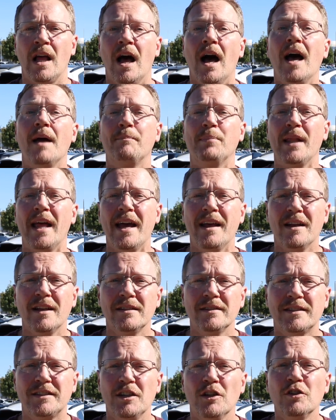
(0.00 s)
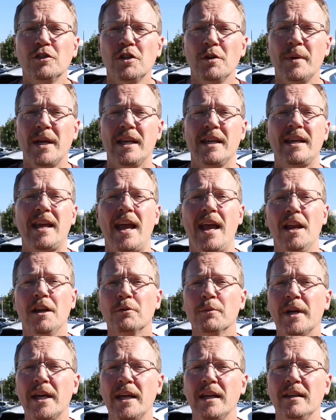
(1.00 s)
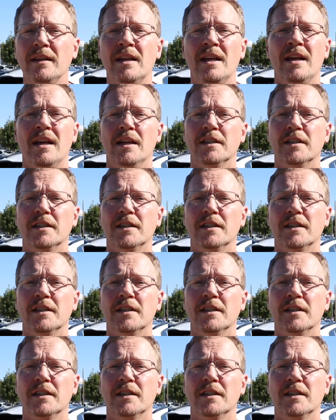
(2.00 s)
I plan on still doing catering